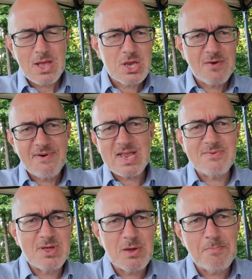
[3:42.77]
So
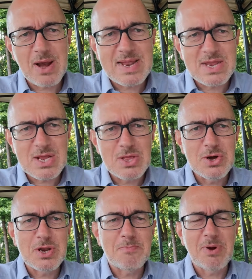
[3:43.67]
effectively, the blended
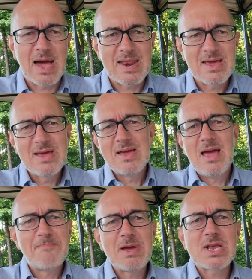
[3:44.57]
learning plan,
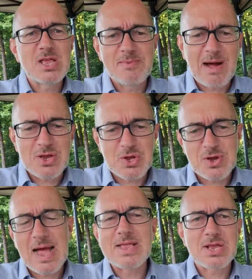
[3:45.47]
it basically amounts to
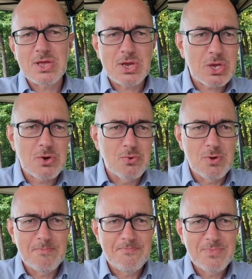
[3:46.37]
cancelling
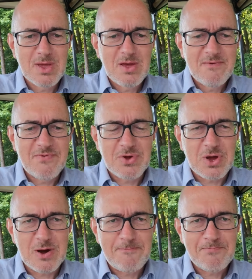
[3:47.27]
school for a
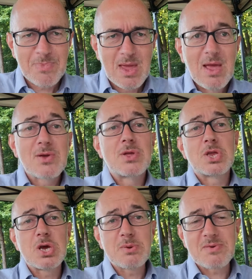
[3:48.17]
year. In
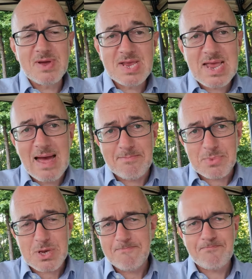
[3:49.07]
terms of
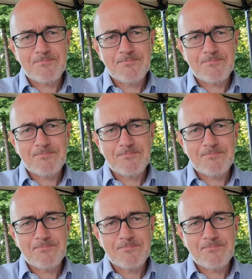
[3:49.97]
exams,